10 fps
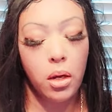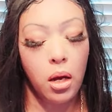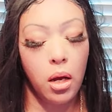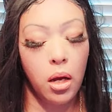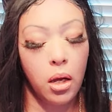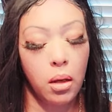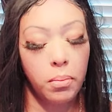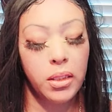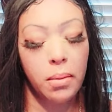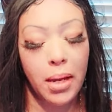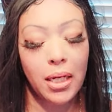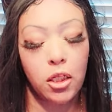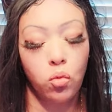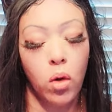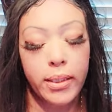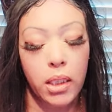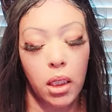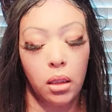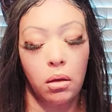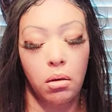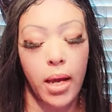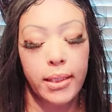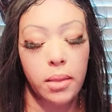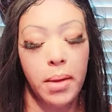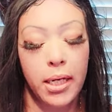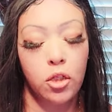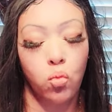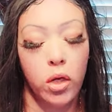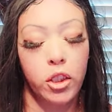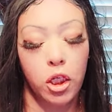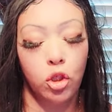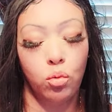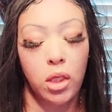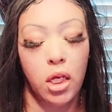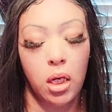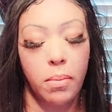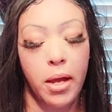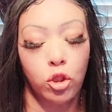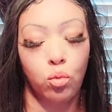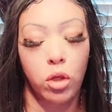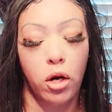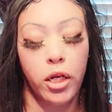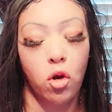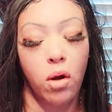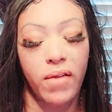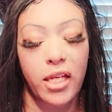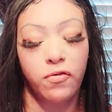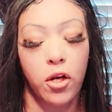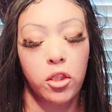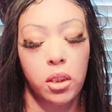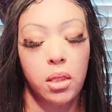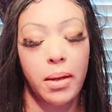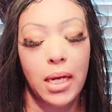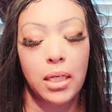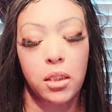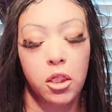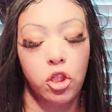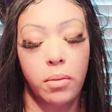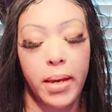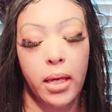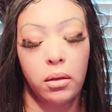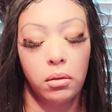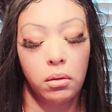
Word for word: Um, but somebody is wanting, okay? Somebody is wanting you, thinking about you, yearning, or vice versa. Somebody got a decision to make.